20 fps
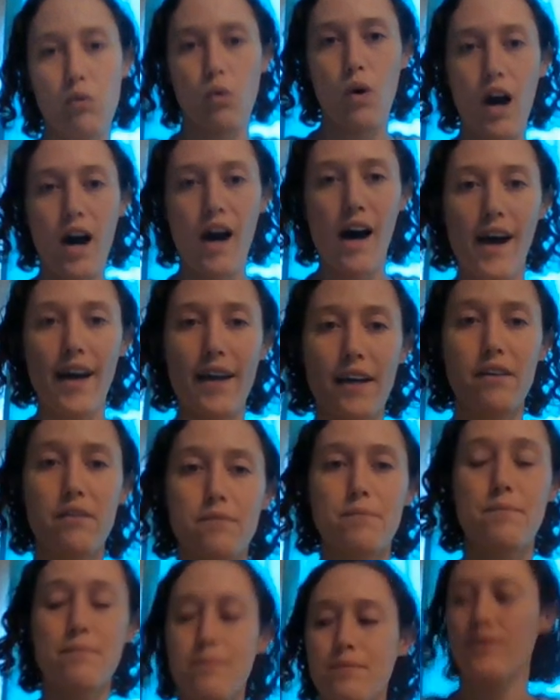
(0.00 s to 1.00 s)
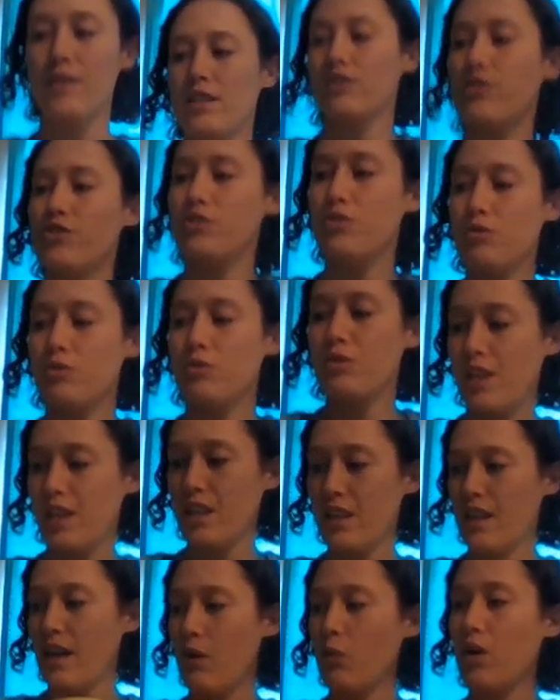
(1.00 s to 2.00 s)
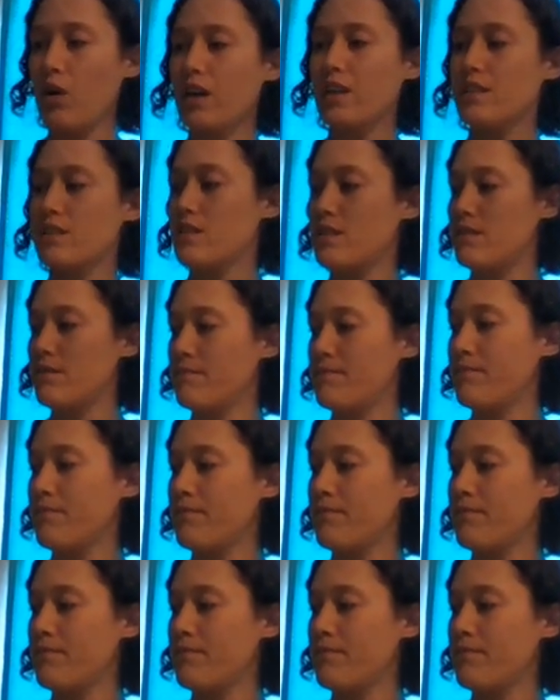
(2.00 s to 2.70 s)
why do you think that was?